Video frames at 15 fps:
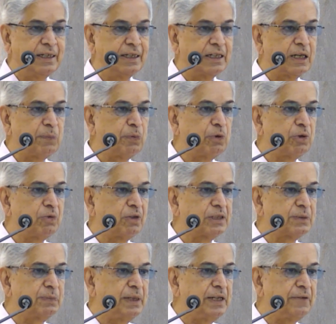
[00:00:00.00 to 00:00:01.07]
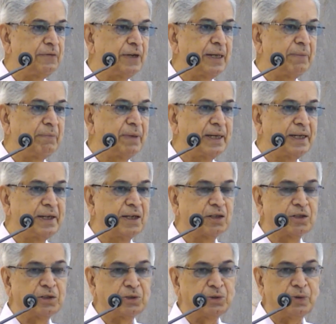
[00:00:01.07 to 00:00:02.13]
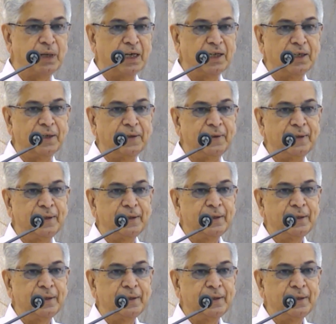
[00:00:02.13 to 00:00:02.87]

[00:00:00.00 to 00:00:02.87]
report was being made by Dr. Surana.